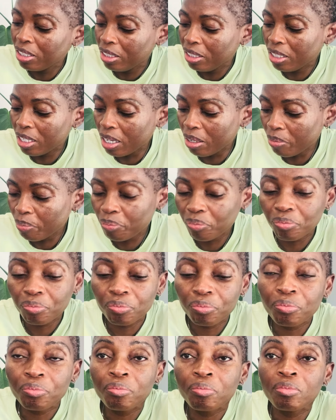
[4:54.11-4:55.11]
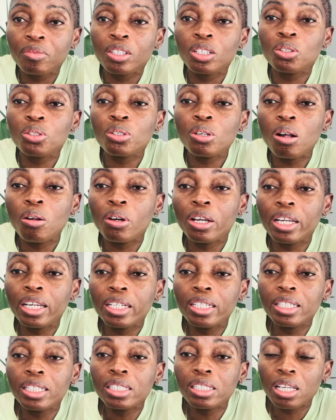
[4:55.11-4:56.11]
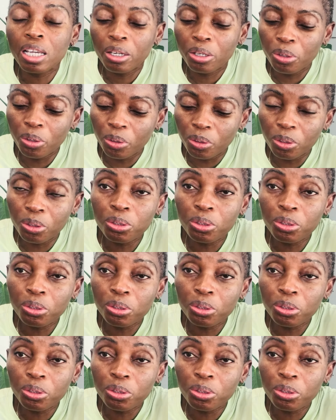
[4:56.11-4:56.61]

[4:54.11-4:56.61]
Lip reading: Yeah, so I'll add as I go.